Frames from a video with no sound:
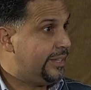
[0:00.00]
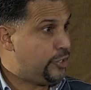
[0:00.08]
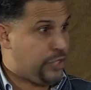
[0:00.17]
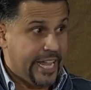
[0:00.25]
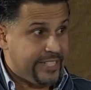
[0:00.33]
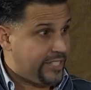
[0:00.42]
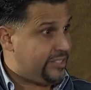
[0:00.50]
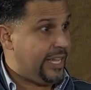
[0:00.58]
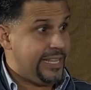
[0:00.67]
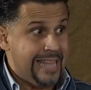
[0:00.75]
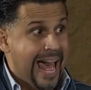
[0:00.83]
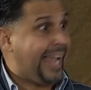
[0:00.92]
Jesus
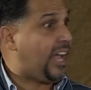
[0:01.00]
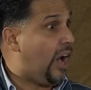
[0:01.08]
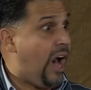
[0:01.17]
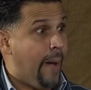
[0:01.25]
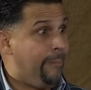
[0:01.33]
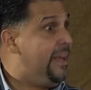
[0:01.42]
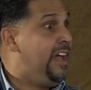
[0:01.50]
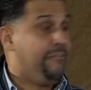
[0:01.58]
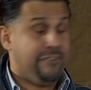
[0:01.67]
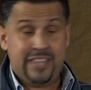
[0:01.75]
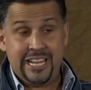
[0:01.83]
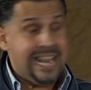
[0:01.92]
did not come
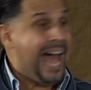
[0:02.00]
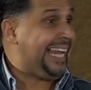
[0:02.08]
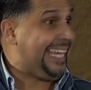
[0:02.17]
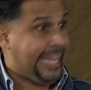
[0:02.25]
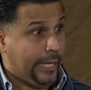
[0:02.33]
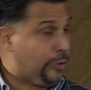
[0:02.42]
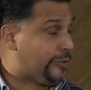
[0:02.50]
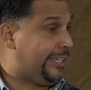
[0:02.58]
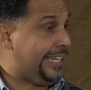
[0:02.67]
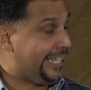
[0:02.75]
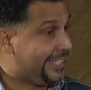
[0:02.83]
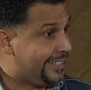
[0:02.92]
for the not
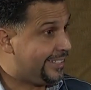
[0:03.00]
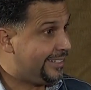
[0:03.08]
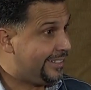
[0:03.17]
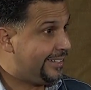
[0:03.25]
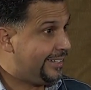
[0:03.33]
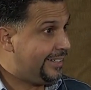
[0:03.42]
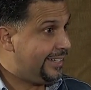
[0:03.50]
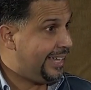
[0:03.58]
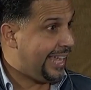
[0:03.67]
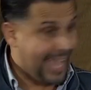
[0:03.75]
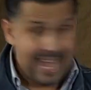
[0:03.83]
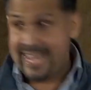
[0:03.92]
guilty,
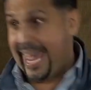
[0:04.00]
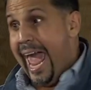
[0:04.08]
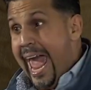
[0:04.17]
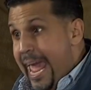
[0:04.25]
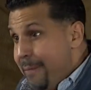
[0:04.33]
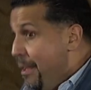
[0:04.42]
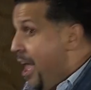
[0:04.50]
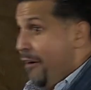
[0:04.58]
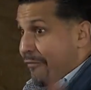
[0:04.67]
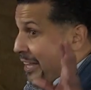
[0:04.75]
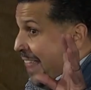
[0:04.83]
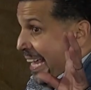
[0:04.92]
He came
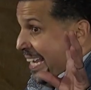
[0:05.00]
for the